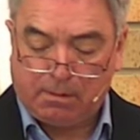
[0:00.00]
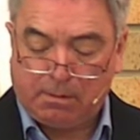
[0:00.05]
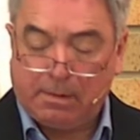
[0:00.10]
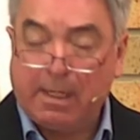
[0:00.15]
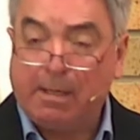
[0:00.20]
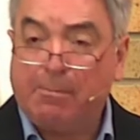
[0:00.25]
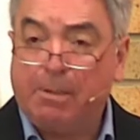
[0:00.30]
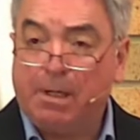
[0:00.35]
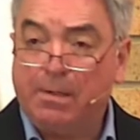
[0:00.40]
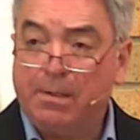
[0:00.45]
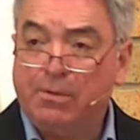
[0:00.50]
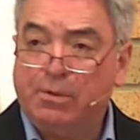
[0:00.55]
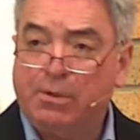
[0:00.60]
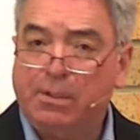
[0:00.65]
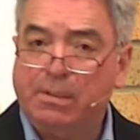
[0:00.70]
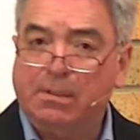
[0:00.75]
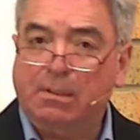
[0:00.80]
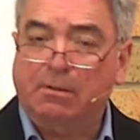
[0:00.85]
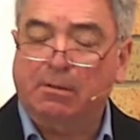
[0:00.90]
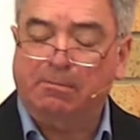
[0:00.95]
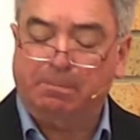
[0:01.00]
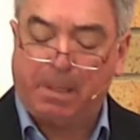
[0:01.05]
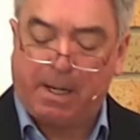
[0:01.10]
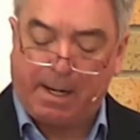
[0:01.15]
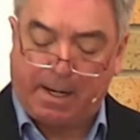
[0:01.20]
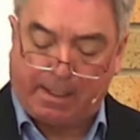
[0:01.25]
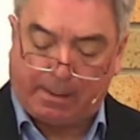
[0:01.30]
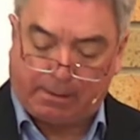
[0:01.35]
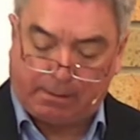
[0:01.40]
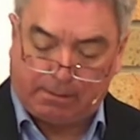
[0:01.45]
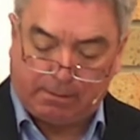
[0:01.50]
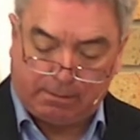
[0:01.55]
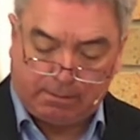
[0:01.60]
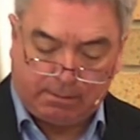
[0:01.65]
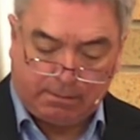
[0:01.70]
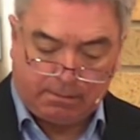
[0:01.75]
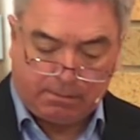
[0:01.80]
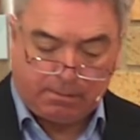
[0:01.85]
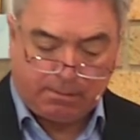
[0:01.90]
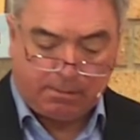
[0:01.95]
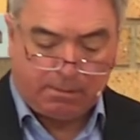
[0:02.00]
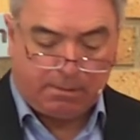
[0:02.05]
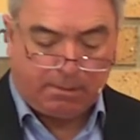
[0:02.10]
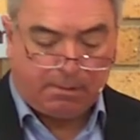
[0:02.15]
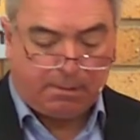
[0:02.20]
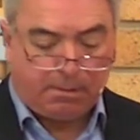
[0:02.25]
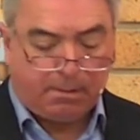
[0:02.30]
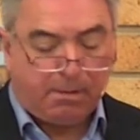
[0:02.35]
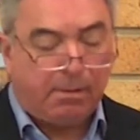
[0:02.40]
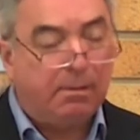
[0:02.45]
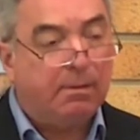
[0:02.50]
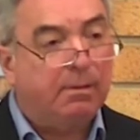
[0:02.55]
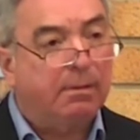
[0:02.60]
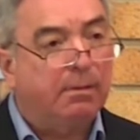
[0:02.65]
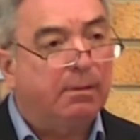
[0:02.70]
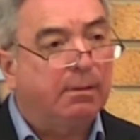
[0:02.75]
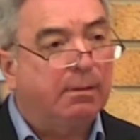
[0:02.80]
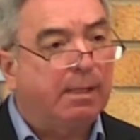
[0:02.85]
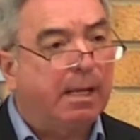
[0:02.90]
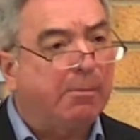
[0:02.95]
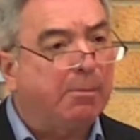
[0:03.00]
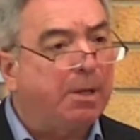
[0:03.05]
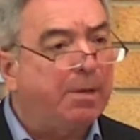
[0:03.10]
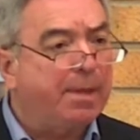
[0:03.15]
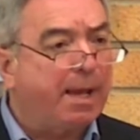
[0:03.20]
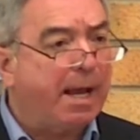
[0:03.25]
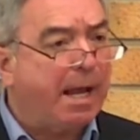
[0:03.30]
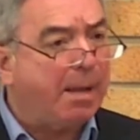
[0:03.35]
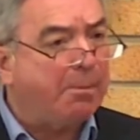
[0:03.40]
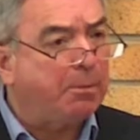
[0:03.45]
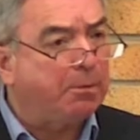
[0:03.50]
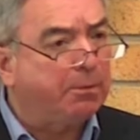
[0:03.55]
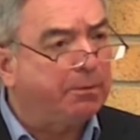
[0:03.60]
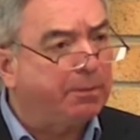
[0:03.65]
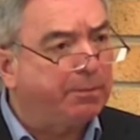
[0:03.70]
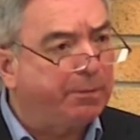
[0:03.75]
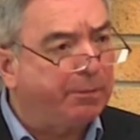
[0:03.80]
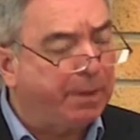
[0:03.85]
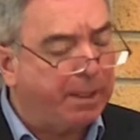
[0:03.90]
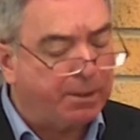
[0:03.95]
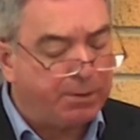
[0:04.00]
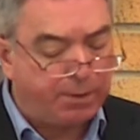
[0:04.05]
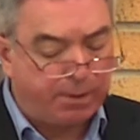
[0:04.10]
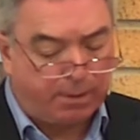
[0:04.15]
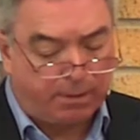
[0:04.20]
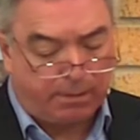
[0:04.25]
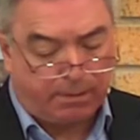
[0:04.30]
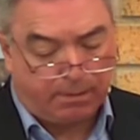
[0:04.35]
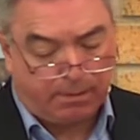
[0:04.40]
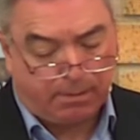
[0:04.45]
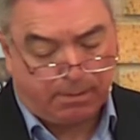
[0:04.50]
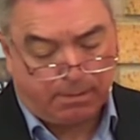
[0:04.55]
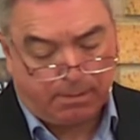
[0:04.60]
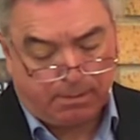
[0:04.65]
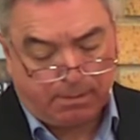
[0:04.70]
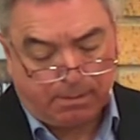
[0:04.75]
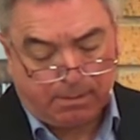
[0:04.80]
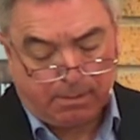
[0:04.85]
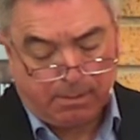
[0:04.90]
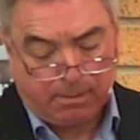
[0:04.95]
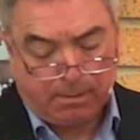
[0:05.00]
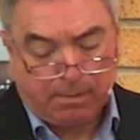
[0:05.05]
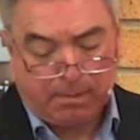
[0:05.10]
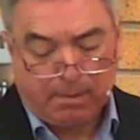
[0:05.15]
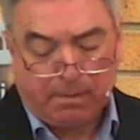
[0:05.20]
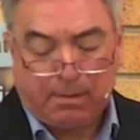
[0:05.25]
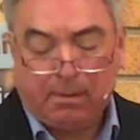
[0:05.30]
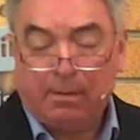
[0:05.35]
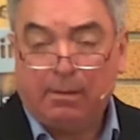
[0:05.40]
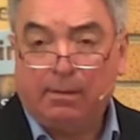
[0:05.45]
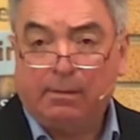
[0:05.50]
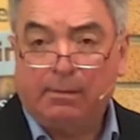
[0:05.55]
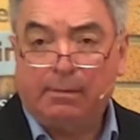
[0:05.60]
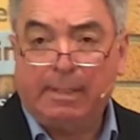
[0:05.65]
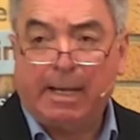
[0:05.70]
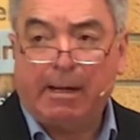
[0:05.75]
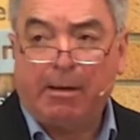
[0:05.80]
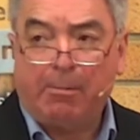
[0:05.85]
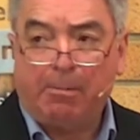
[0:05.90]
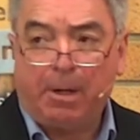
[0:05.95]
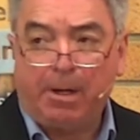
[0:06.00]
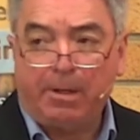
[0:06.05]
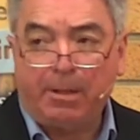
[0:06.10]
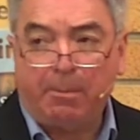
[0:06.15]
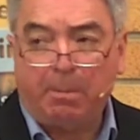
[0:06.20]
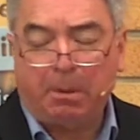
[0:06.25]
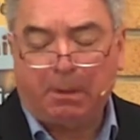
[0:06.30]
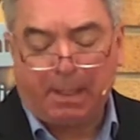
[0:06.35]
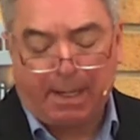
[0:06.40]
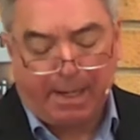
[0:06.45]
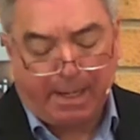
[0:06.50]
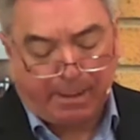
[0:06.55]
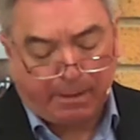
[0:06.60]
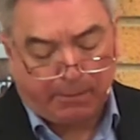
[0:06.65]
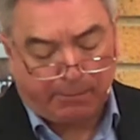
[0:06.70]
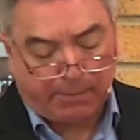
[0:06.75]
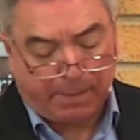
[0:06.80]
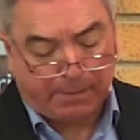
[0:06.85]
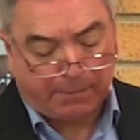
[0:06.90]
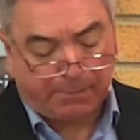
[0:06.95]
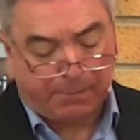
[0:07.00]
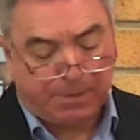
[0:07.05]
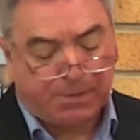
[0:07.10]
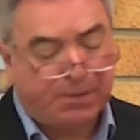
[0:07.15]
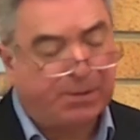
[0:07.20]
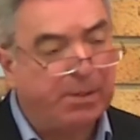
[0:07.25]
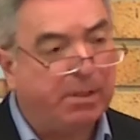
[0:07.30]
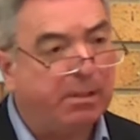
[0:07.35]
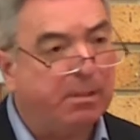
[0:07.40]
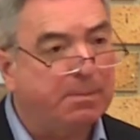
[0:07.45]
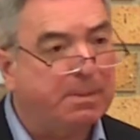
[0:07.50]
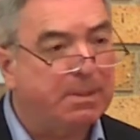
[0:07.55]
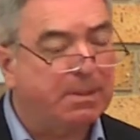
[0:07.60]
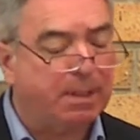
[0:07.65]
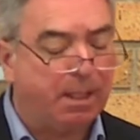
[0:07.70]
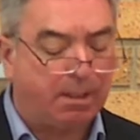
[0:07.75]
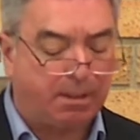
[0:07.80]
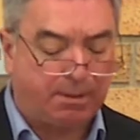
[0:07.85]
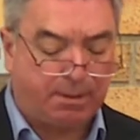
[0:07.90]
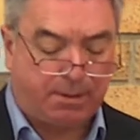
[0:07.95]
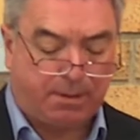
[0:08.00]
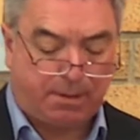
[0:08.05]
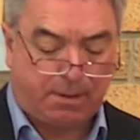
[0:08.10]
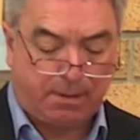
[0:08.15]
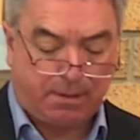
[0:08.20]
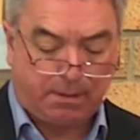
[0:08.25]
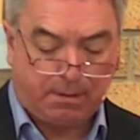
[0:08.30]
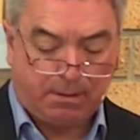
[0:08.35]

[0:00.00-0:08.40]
Now by the chisel of pain, now by the hammer of affliction, now by the plane of adverse circumstance,